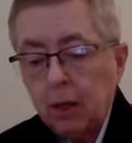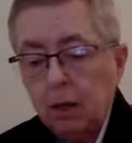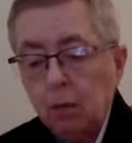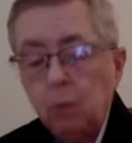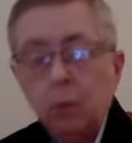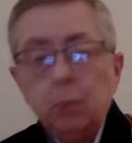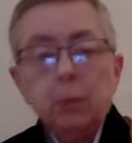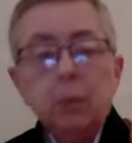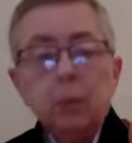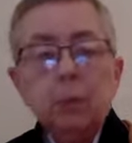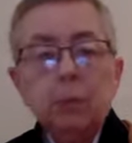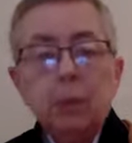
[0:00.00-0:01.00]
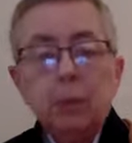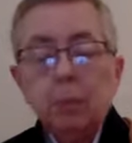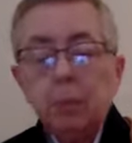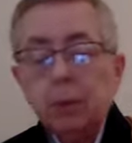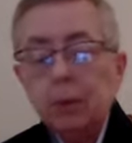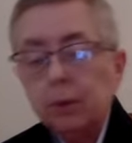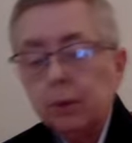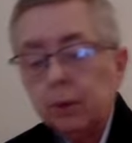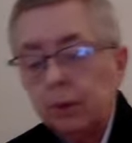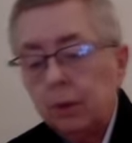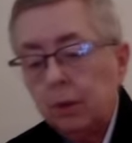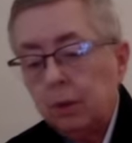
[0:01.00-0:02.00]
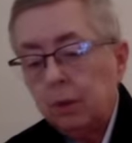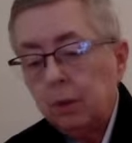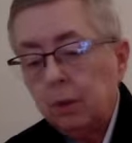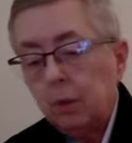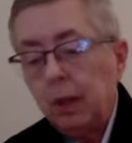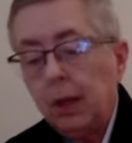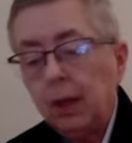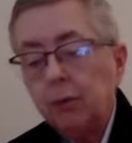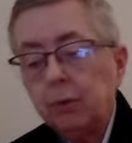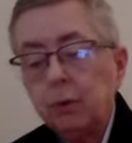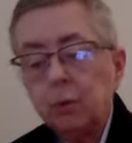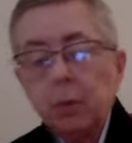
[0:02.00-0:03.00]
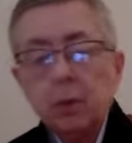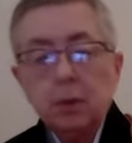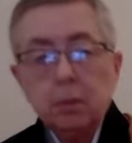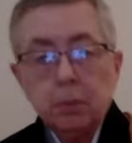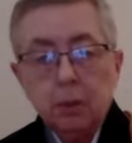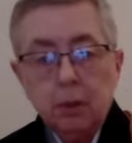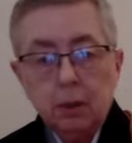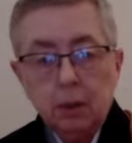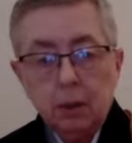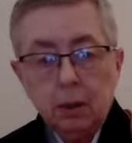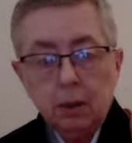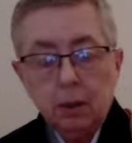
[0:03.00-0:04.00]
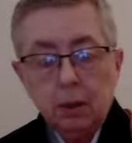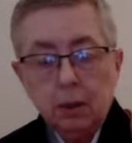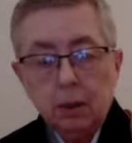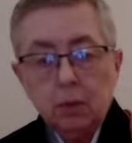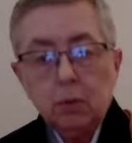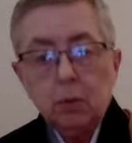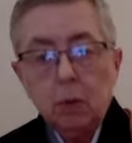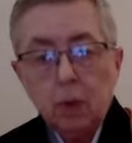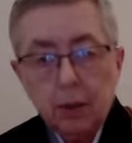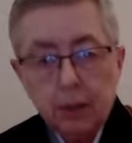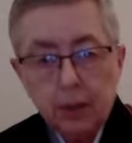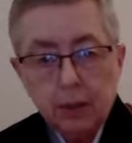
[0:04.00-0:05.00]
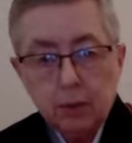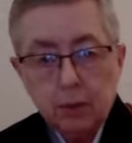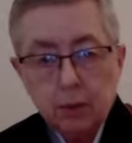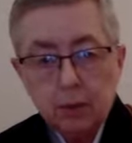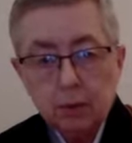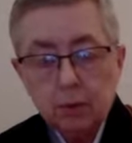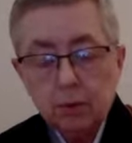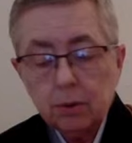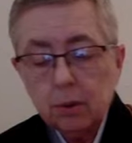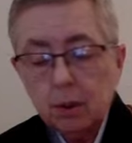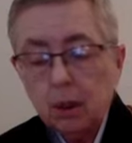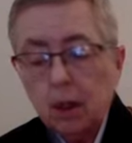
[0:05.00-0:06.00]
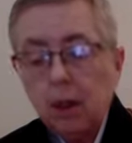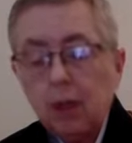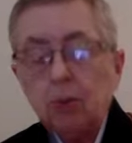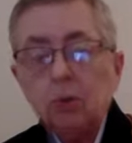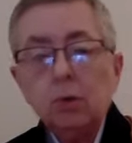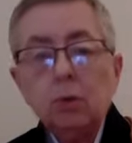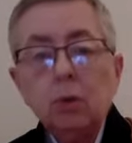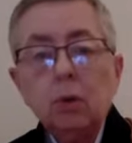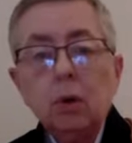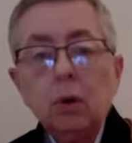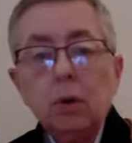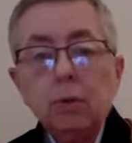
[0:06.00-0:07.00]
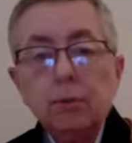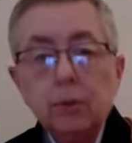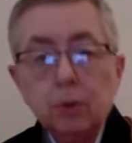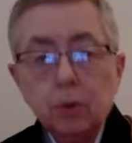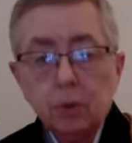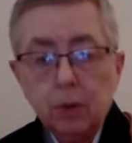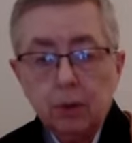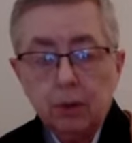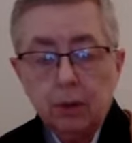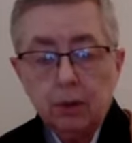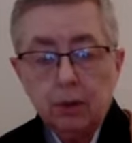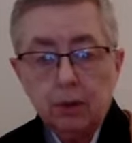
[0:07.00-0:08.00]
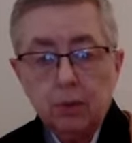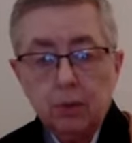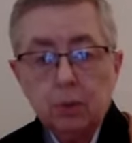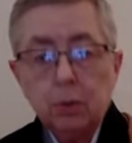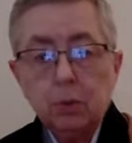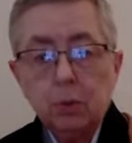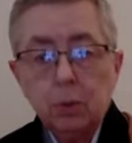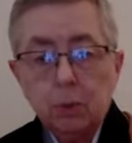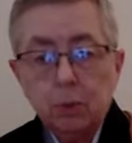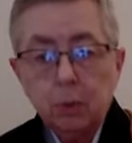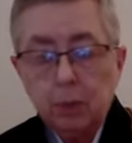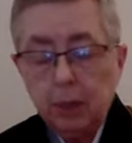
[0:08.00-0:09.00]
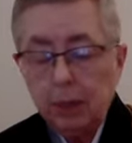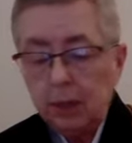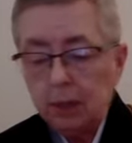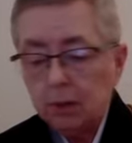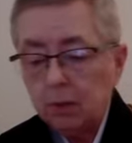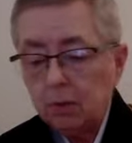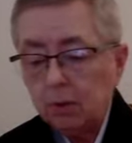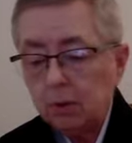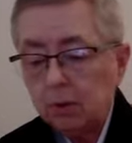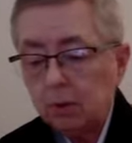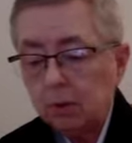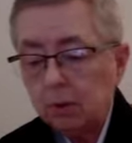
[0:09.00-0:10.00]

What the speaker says: When we remember we have responsibility to our ancestors and to the future generations to which we will be ancestors.